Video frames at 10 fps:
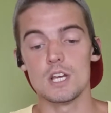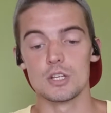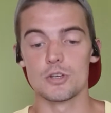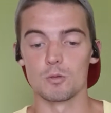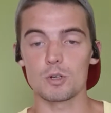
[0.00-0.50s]

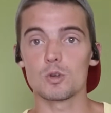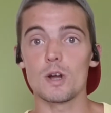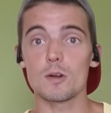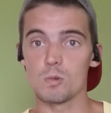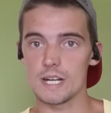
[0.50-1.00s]
So real
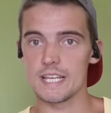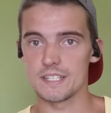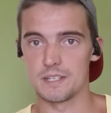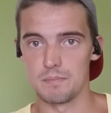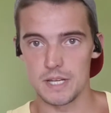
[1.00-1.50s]
quick, what
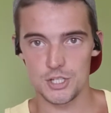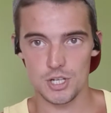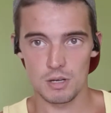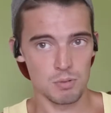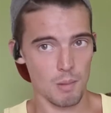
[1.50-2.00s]
is
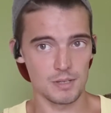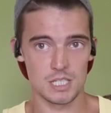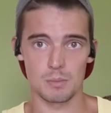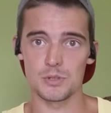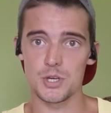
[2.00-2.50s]
dementia? Probably
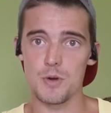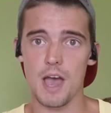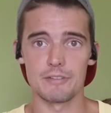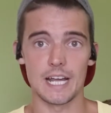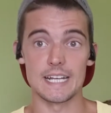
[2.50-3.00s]
some of you
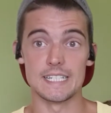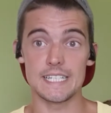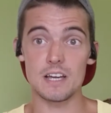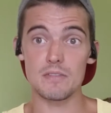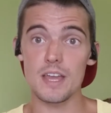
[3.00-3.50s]
have an
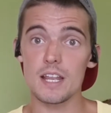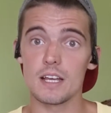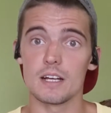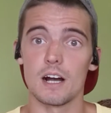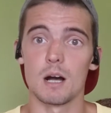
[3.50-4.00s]
idea of it.
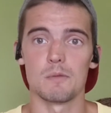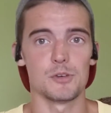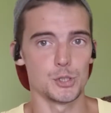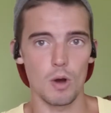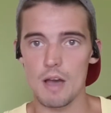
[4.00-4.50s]
If
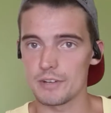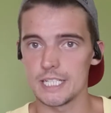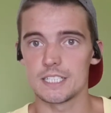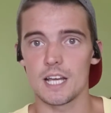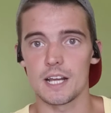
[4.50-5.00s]
you don't have
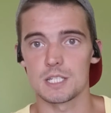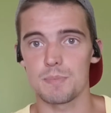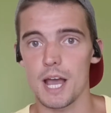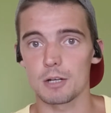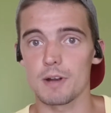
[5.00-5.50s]
any science
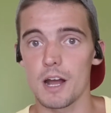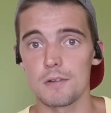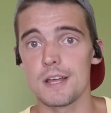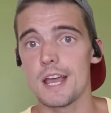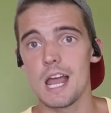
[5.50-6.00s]

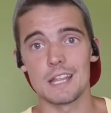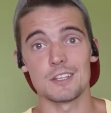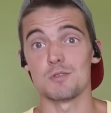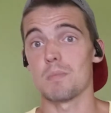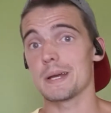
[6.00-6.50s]
background, then
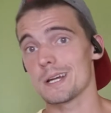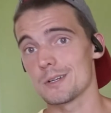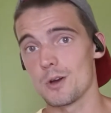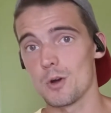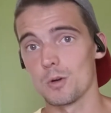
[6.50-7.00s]
you might not
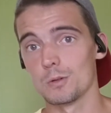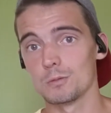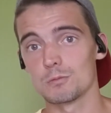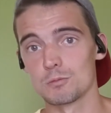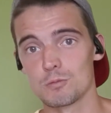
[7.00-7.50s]
know
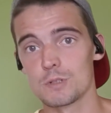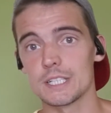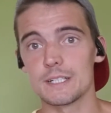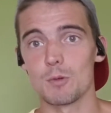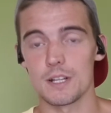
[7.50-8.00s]

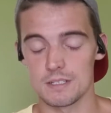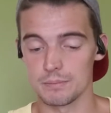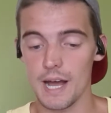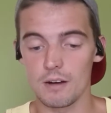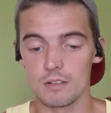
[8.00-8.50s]
really what it's
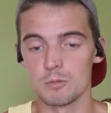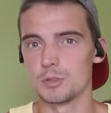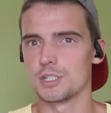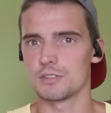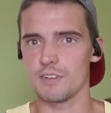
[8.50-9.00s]
about,
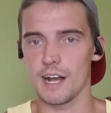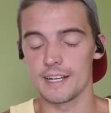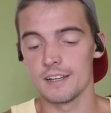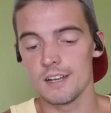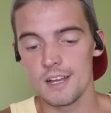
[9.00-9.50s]
which is fine.